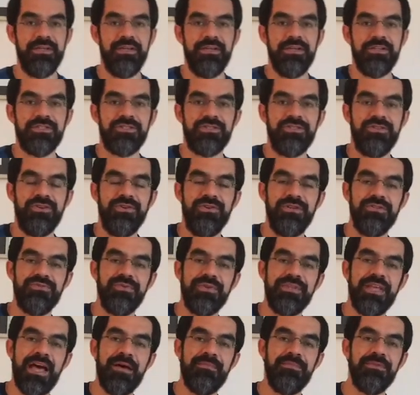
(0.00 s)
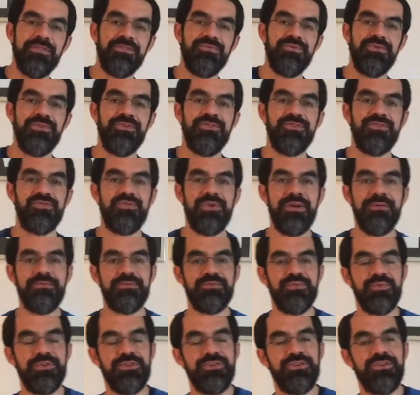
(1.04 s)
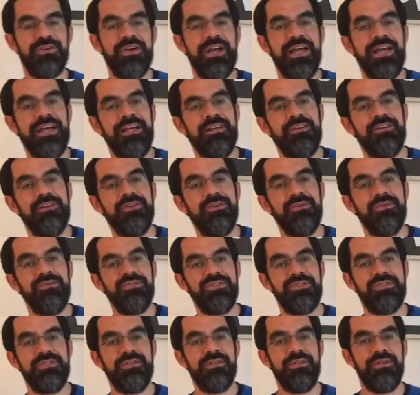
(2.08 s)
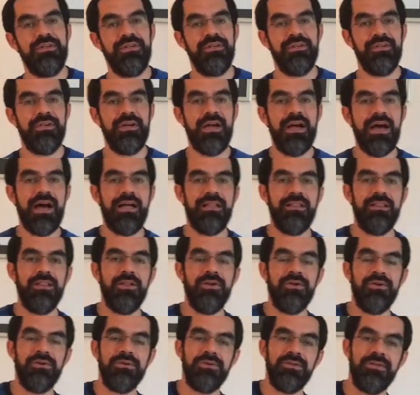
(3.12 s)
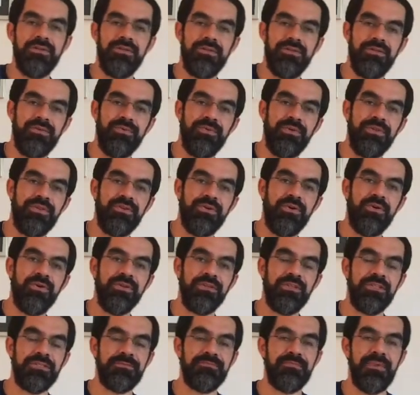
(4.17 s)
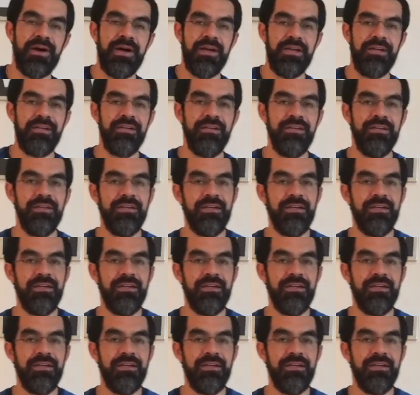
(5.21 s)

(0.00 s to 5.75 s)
So notice what happens with your ribs when your head goes along with all the spine,